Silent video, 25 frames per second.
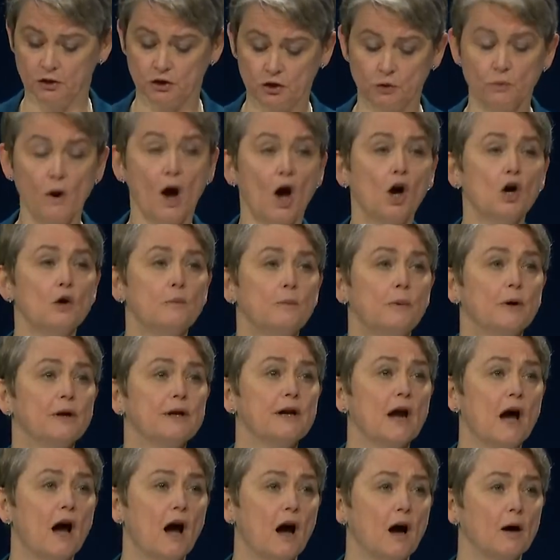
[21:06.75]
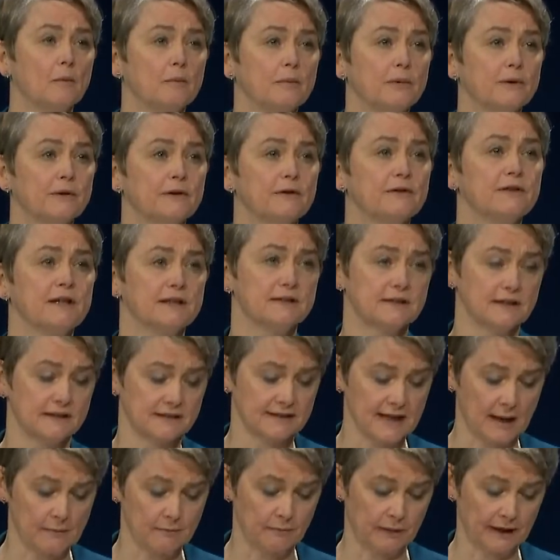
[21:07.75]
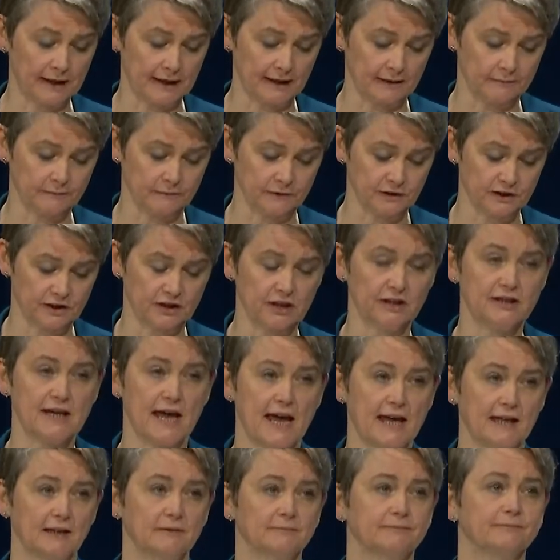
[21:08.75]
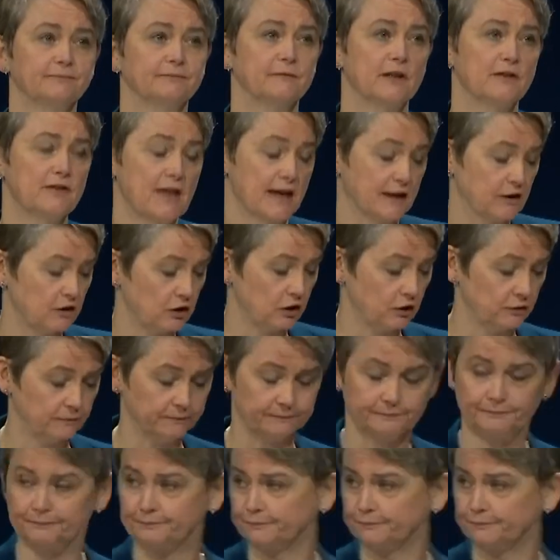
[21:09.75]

to open up this Assembly today. Thank you.